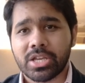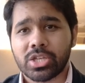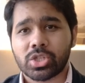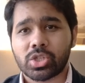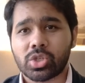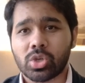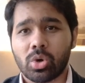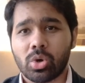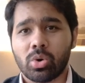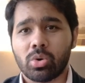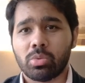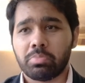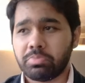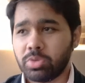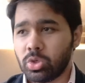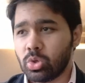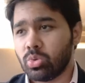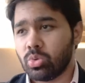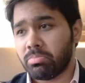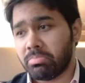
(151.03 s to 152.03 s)
So
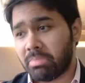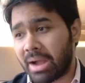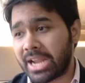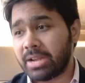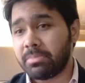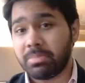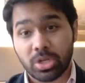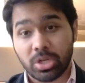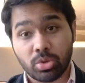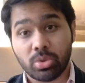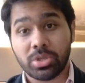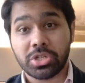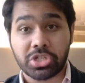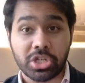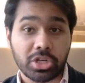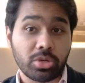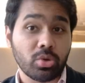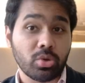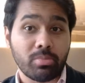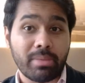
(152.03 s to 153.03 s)
you might be doing
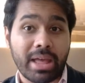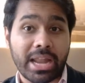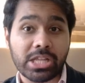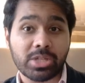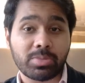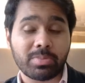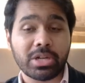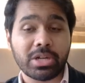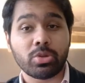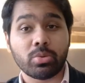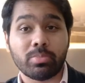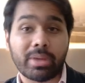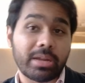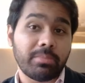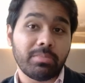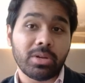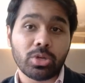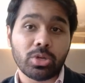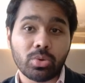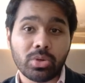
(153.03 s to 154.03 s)
schedule management, you
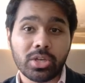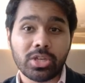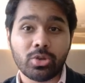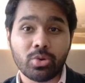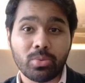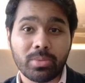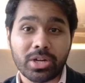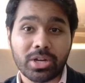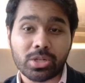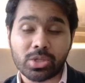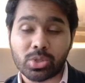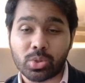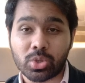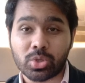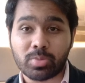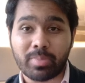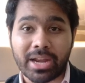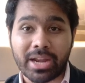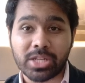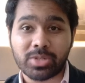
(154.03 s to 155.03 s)
might be doing human
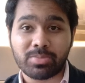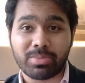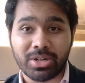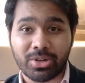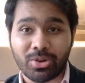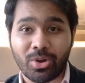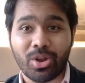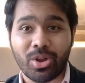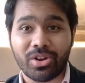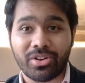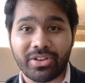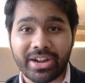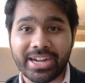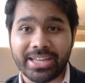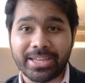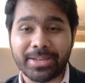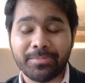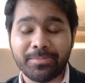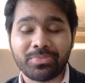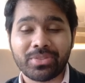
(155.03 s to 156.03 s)
resource management
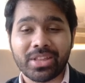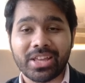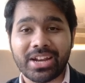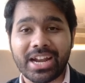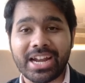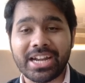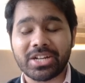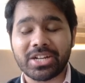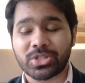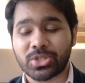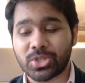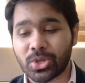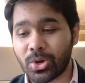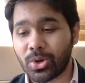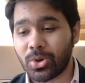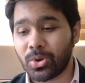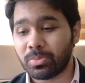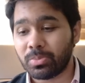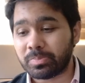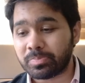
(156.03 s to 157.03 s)
already, right?
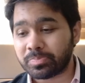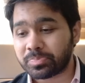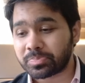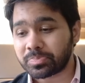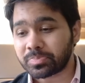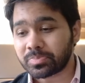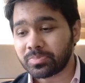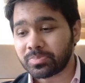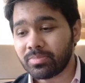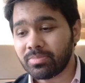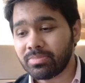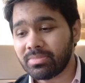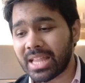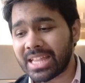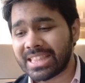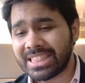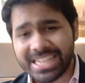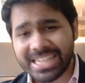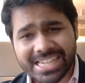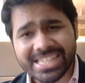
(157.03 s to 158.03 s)
So
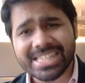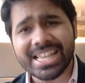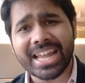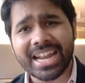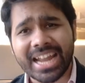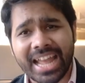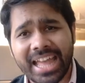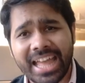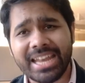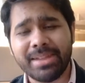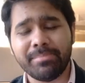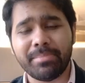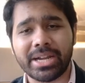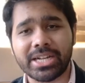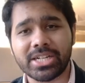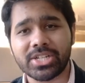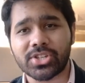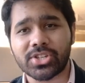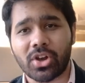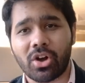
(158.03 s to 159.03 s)
these are
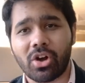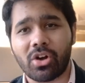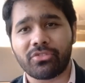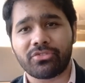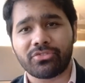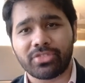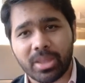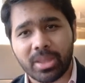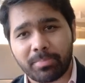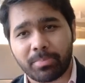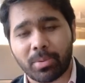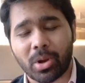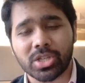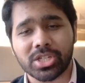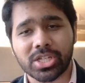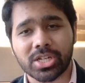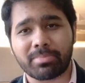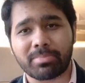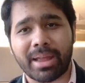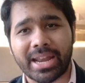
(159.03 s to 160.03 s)
elements of the
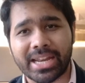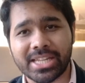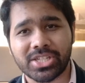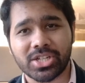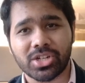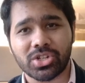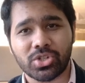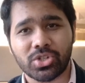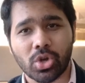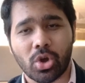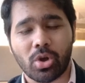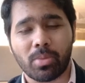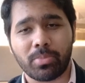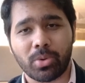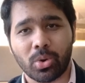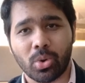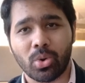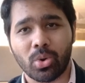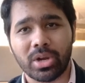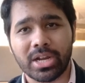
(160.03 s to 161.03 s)
project manager job
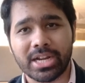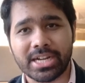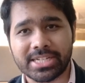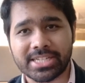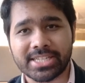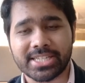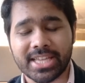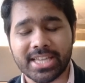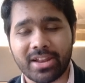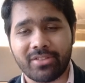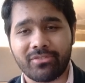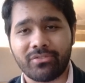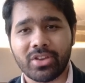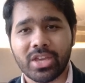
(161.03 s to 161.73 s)
role itself.